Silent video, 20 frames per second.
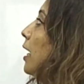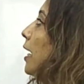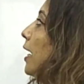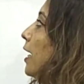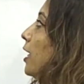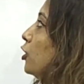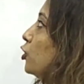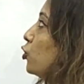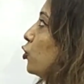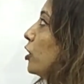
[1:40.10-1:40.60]

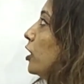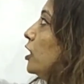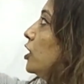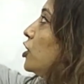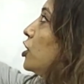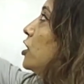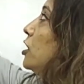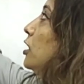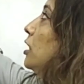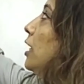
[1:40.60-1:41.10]

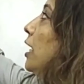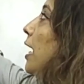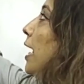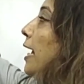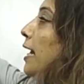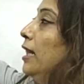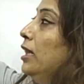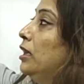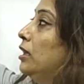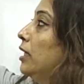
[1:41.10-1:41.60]
educational,
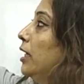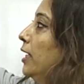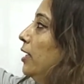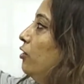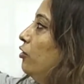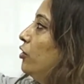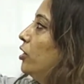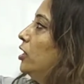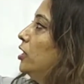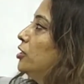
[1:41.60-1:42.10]
health
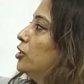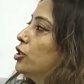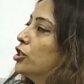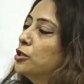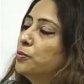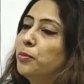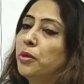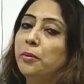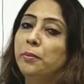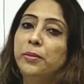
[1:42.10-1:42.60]
and
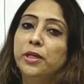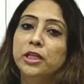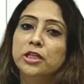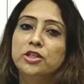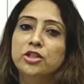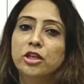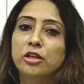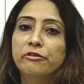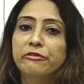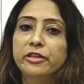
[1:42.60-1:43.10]
religious public
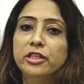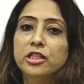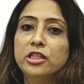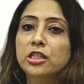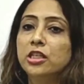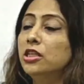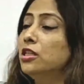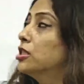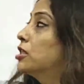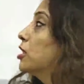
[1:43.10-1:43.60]

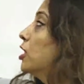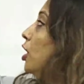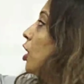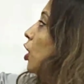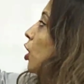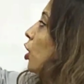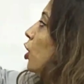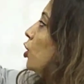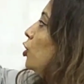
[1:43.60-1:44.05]
services